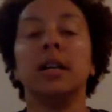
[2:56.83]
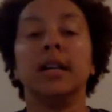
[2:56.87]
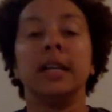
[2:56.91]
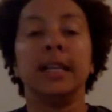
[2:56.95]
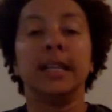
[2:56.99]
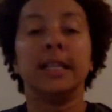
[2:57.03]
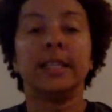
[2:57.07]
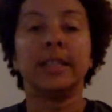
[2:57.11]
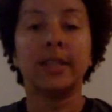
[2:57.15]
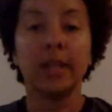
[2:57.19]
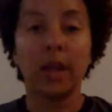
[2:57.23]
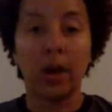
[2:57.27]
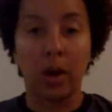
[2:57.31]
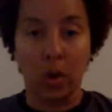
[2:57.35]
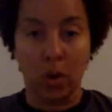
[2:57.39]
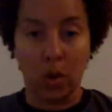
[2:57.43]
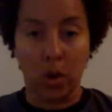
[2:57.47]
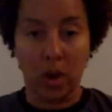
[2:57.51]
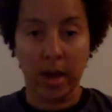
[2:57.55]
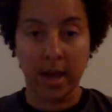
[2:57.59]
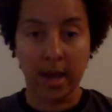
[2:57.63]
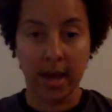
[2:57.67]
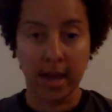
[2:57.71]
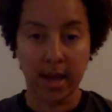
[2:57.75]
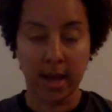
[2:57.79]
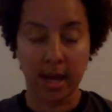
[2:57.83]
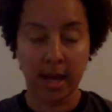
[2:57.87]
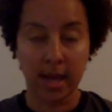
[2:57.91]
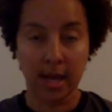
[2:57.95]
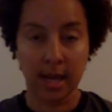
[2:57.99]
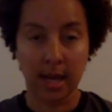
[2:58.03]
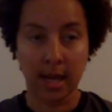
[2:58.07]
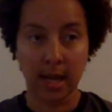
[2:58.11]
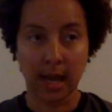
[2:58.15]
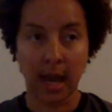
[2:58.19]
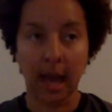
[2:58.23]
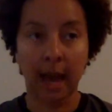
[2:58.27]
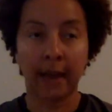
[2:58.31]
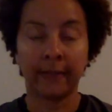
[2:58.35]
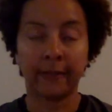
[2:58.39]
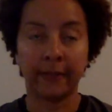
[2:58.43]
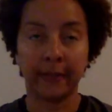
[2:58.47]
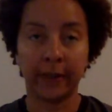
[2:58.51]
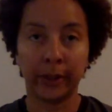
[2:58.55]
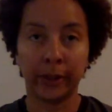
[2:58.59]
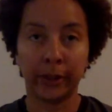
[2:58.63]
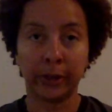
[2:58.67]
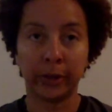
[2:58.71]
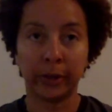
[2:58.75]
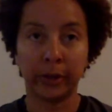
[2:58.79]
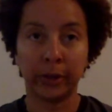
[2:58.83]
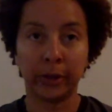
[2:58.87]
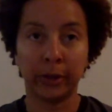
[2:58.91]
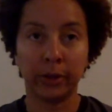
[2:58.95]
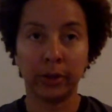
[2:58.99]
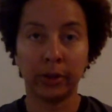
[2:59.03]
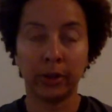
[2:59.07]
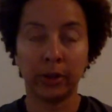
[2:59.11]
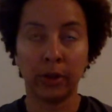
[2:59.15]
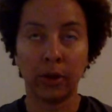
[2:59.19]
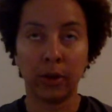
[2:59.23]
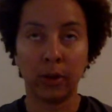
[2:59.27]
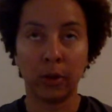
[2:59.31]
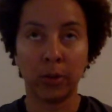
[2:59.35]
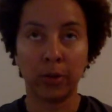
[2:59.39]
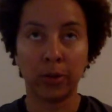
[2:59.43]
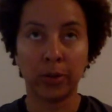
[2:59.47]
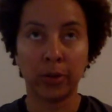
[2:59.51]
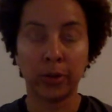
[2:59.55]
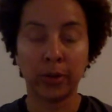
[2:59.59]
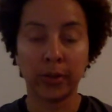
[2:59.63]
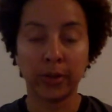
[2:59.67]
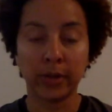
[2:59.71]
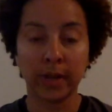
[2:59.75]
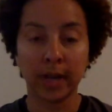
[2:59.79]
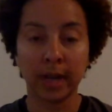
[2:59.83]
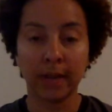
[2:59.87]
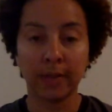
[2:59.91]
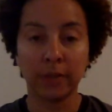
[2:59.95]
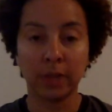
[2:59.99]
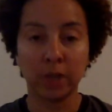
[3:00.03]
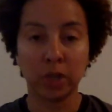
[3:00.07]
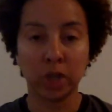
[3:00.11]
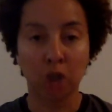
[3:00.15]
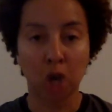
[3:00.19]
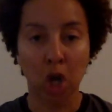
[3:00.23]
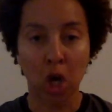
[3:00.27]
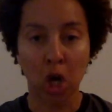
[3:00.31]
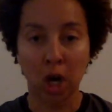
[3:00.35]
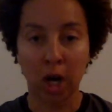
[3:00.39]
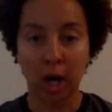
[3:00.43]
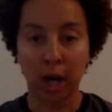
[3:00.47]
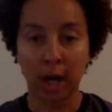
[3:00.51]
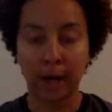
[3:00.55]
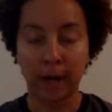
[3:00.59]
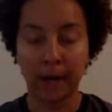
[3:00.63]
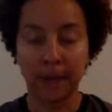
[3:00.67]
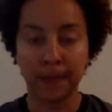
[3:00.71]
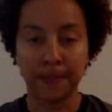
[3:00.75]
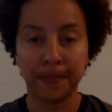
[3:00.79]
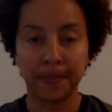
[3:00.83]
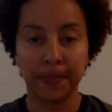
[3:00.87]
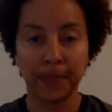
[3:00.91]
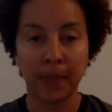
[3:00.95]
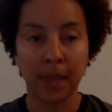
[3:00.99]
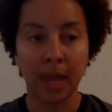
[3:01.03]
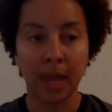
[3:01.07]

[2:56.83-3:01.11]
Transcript: So I figured, third time's a charm,